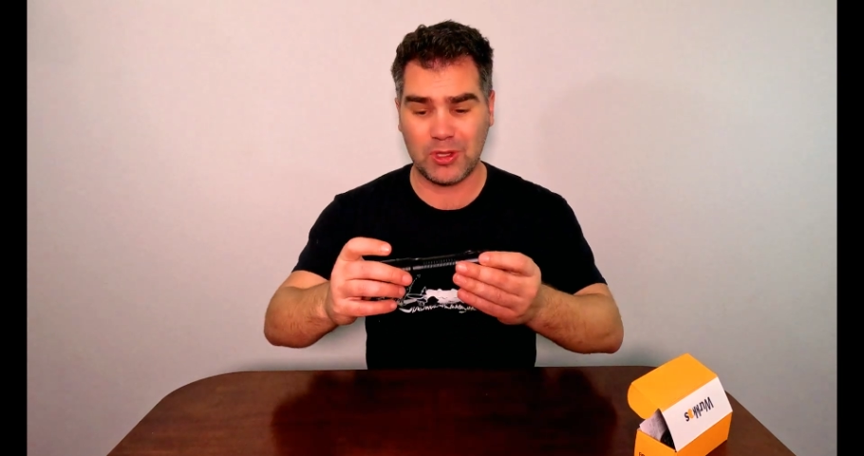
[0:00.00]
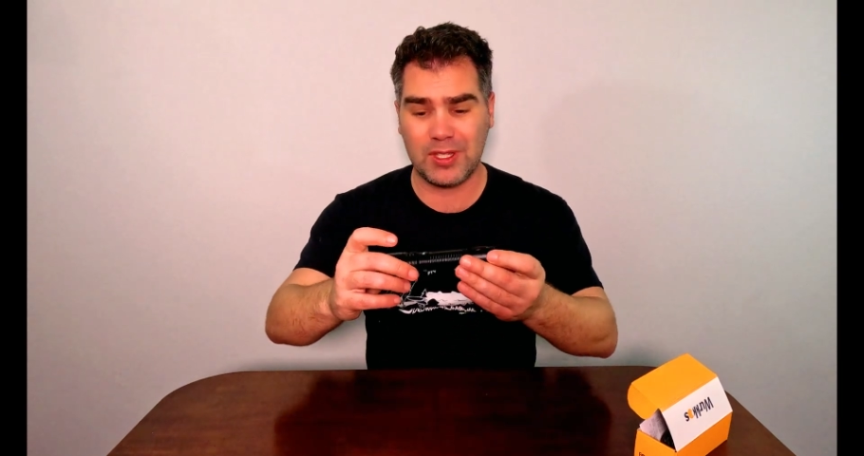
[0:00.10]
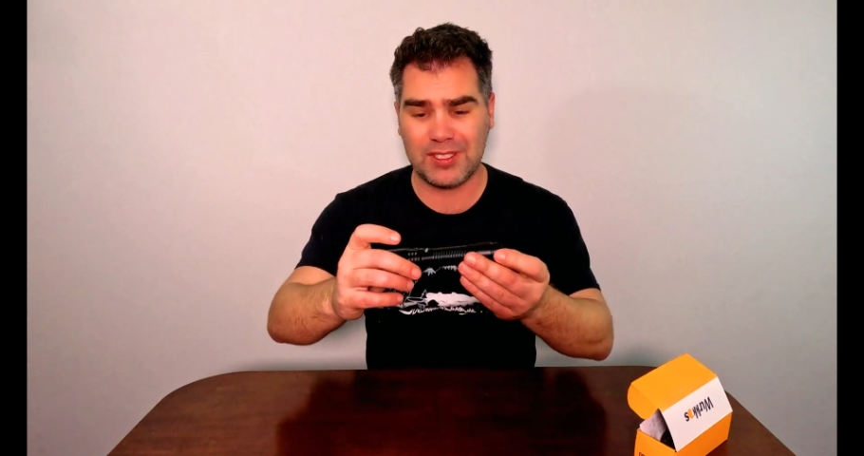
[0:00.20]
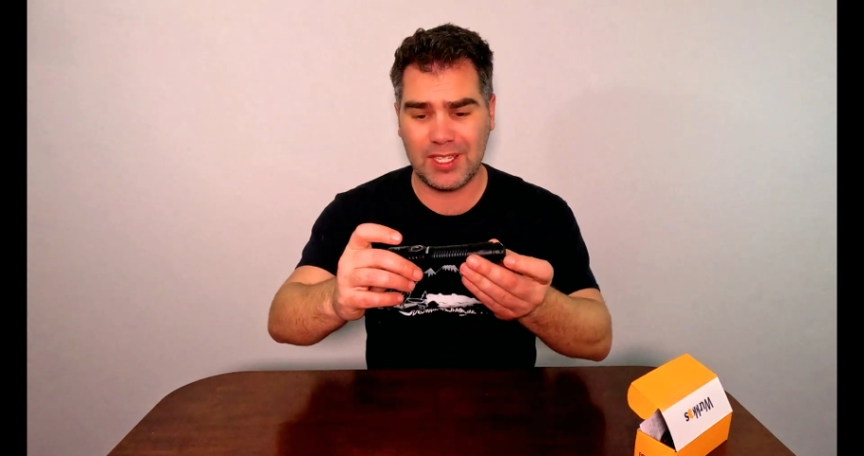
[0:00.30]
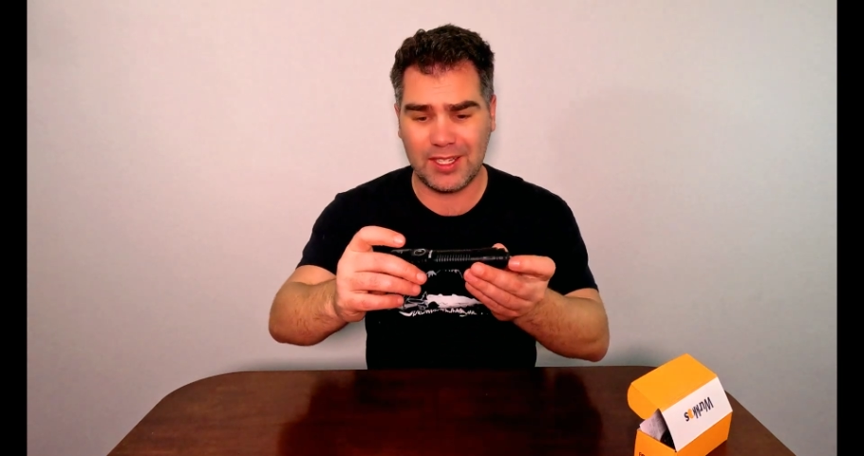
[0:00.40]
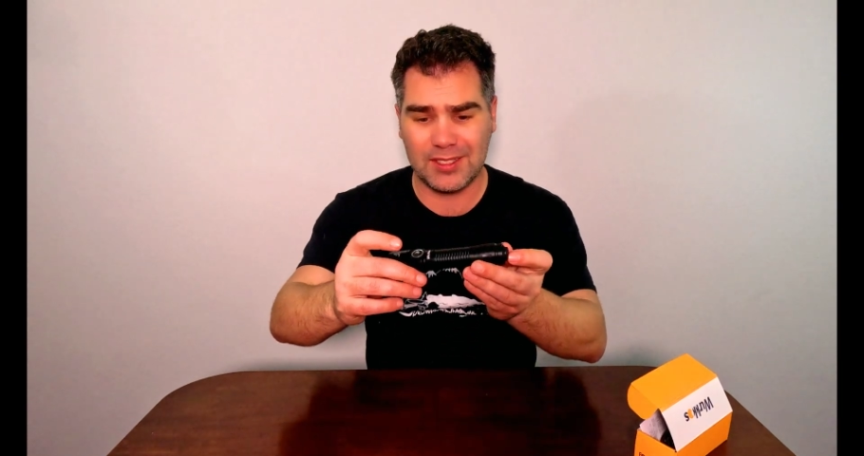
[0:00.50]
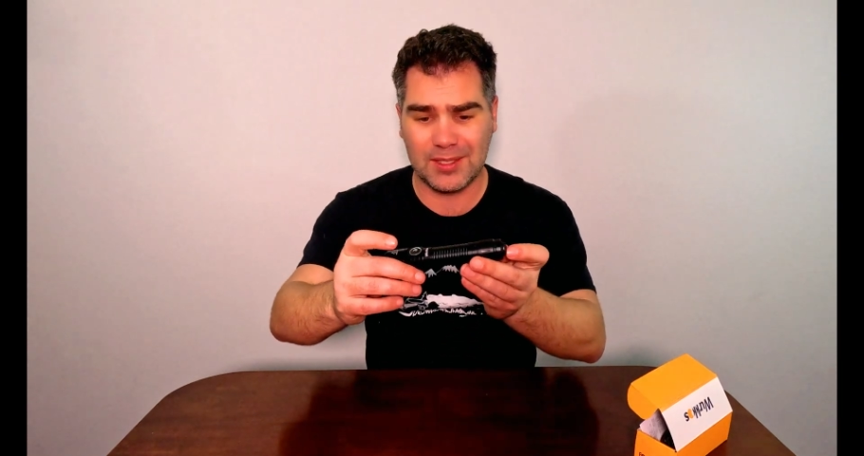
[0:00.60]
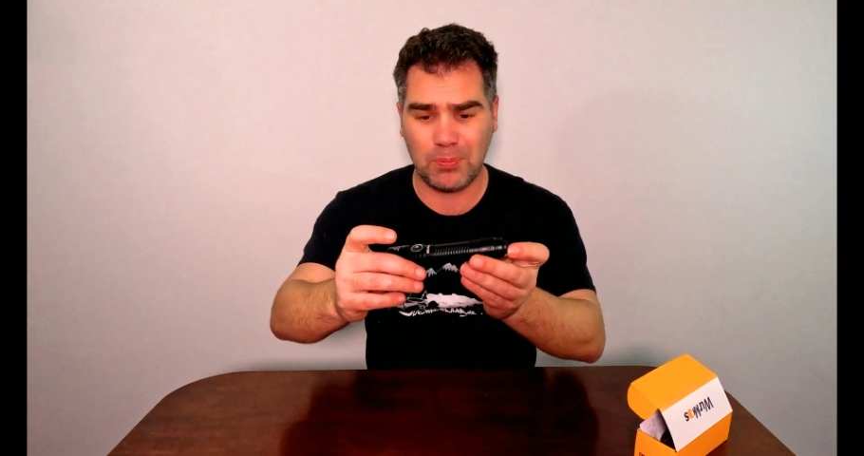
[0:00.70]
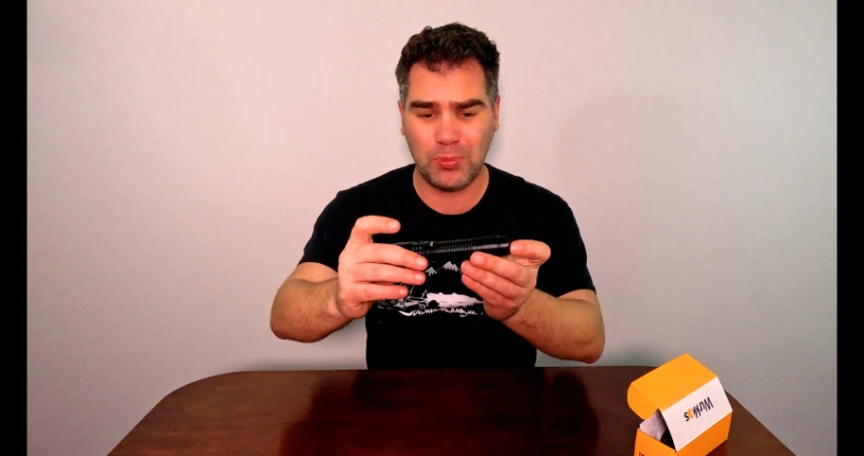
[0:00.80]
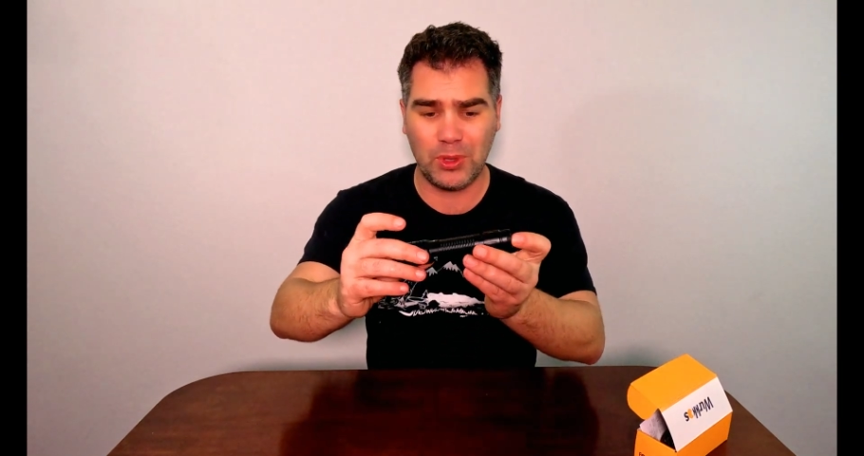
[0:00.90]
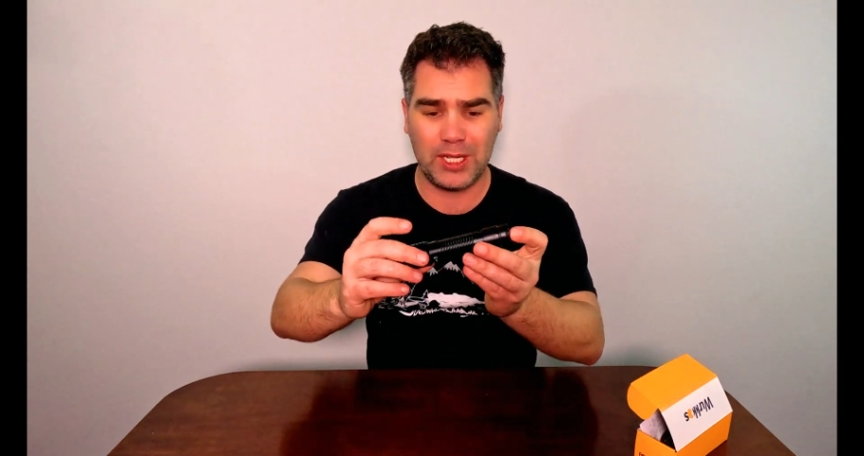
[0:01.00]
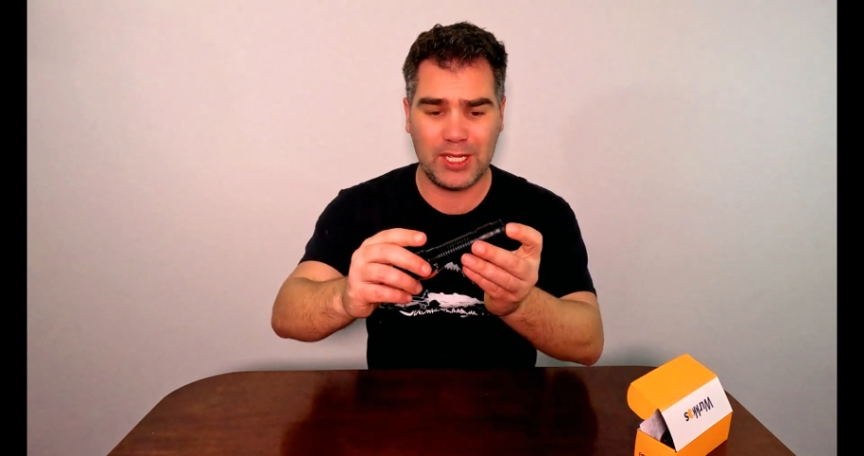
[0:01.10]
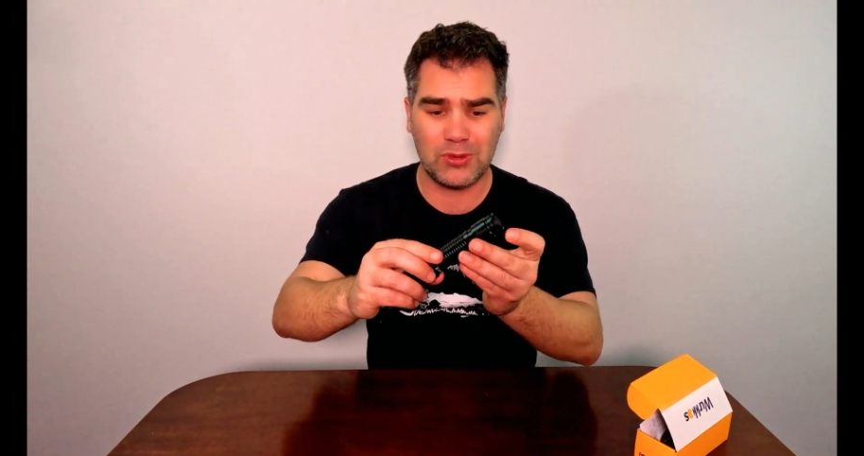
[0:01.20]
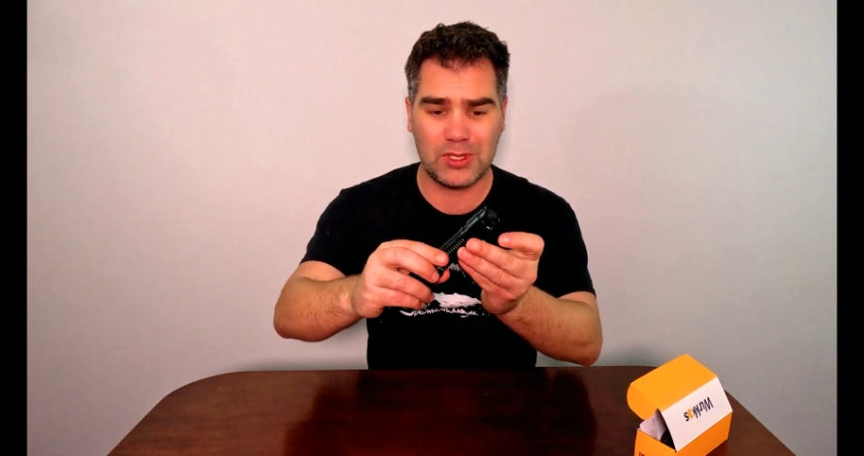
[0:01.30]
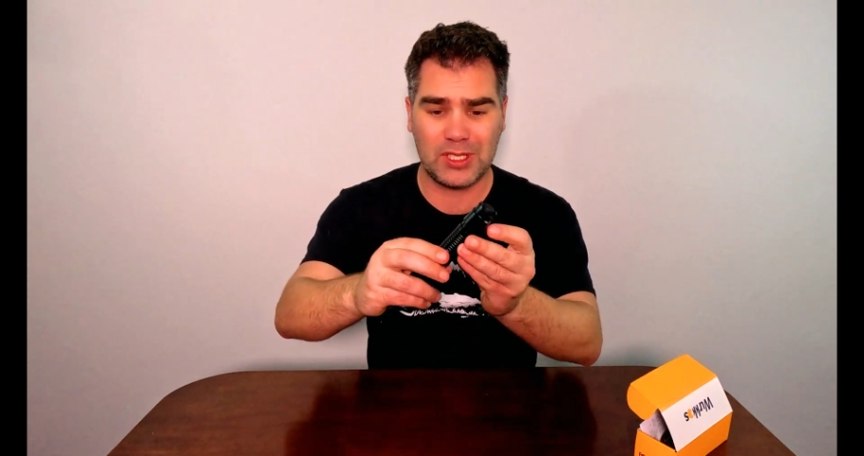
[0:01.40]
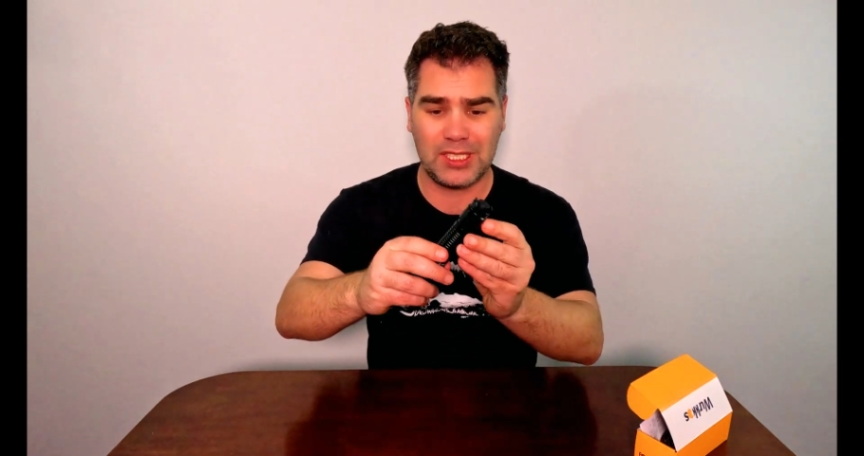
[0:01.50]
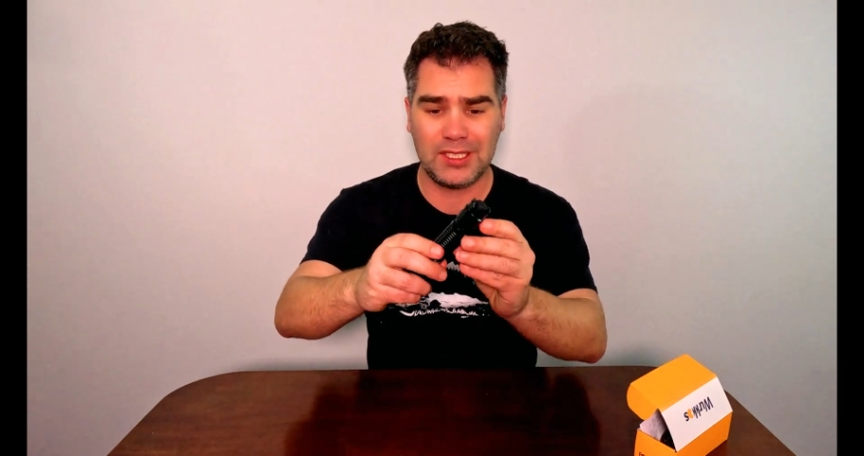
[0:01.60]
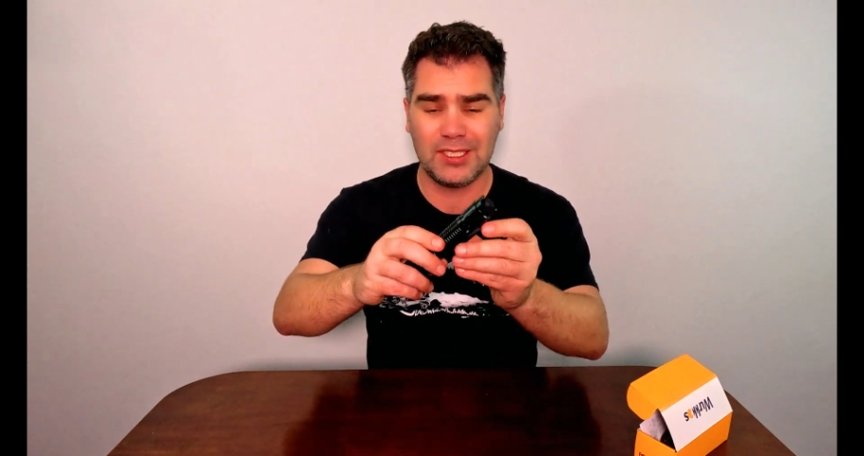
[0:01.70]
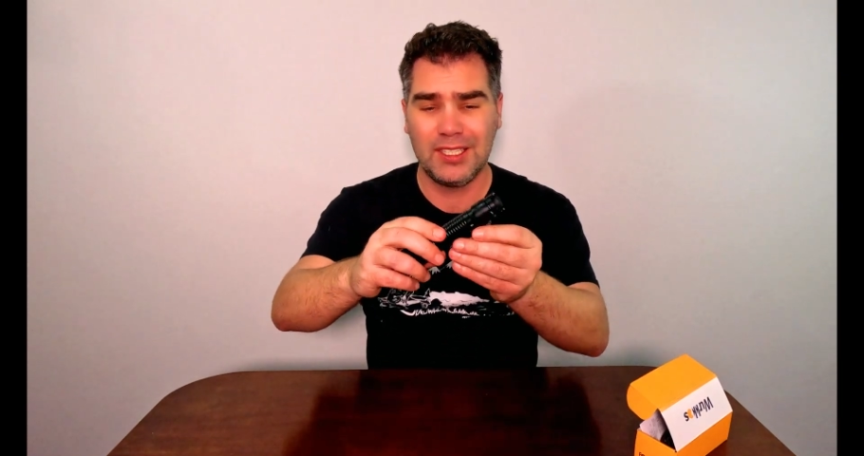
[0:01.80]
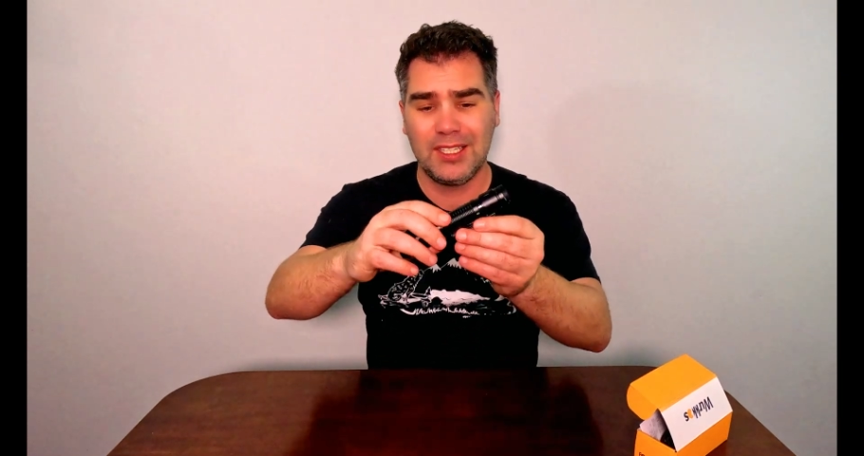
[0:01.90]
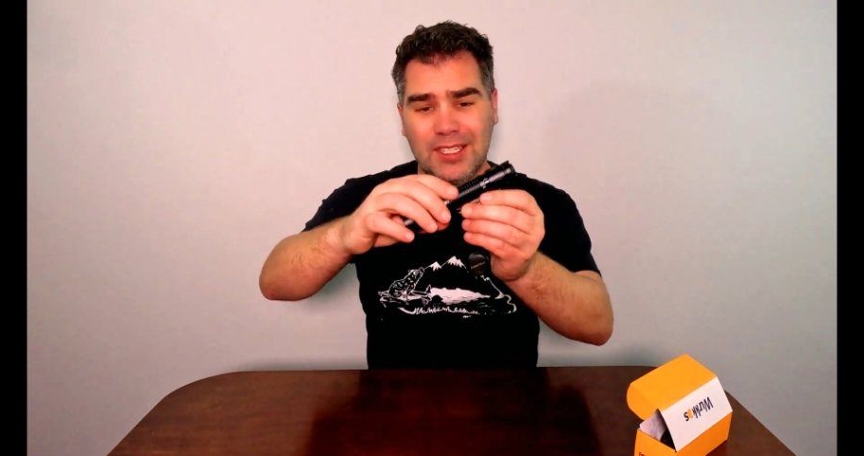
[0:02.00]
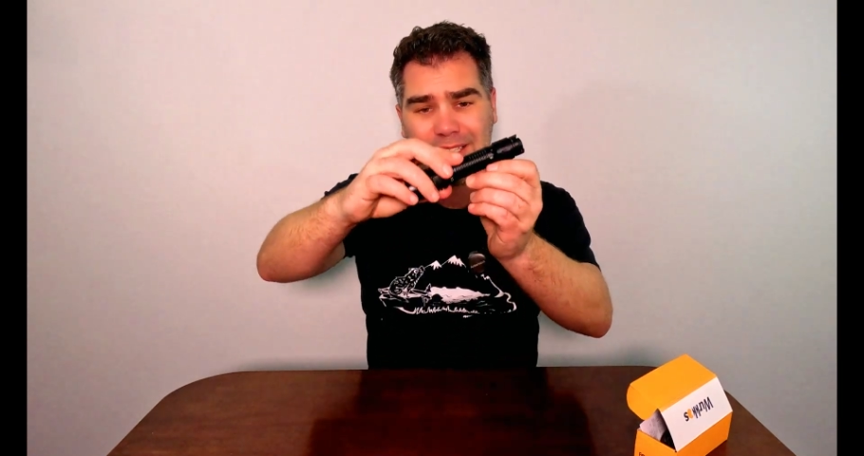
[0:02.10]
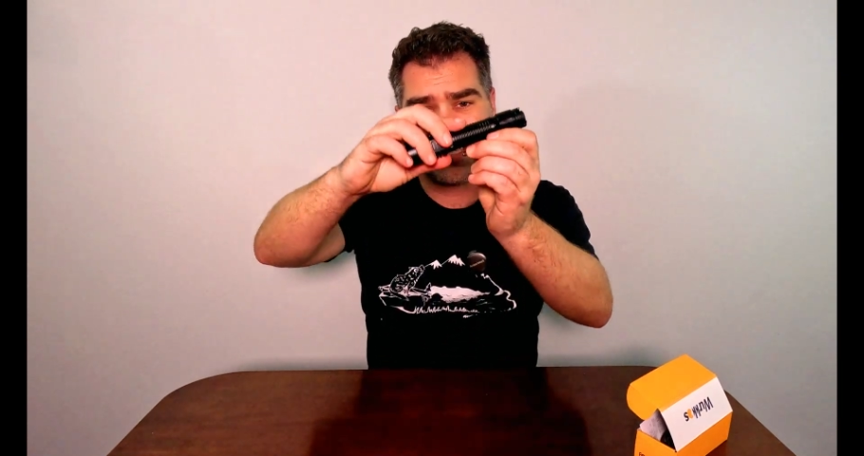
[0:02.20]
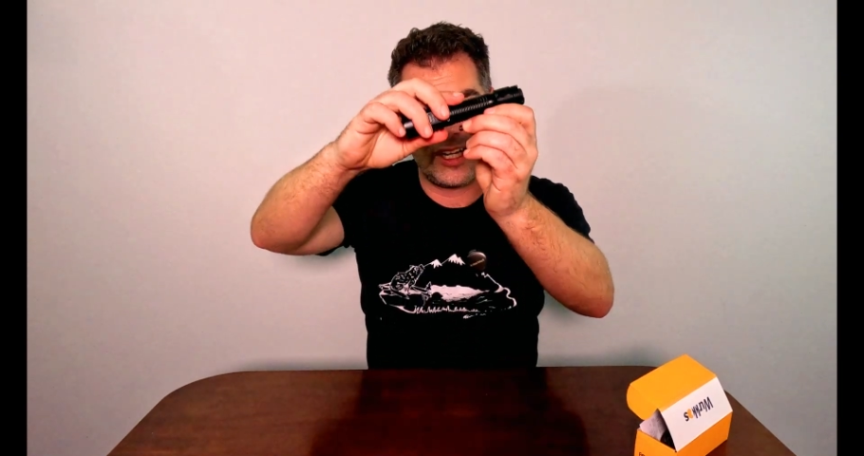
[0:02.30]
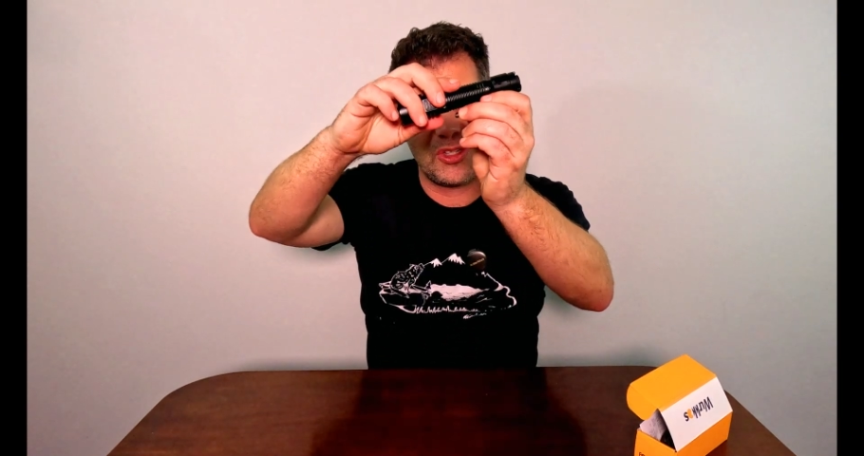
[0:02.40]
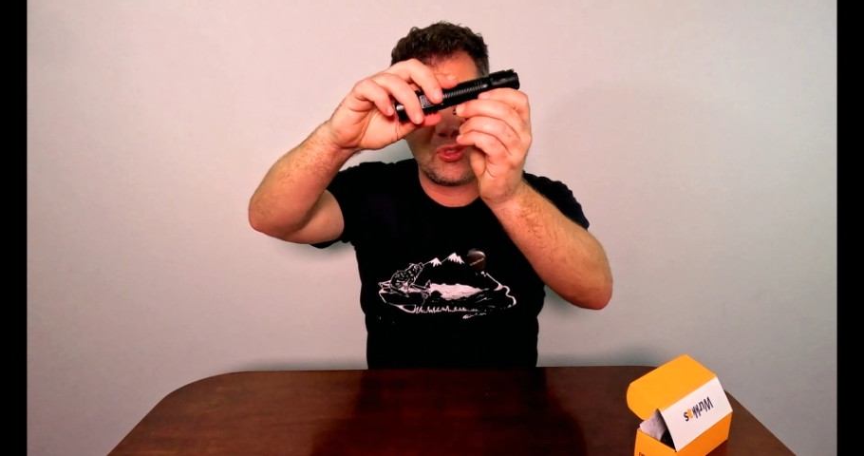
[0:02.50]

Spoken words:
So this thing is pretty interesting. It's got